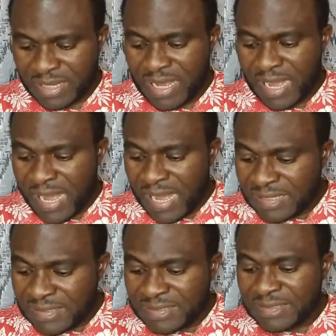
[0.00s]

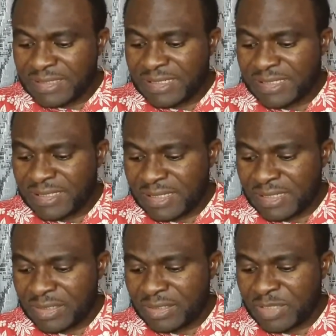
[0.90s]
and this
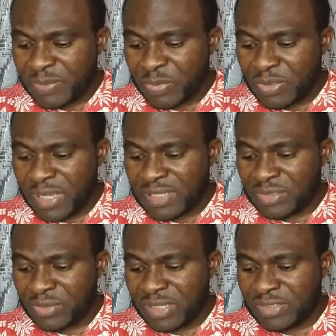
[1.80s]

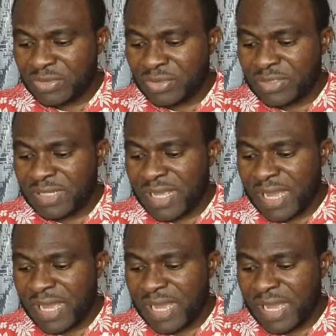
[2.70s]
assicurazione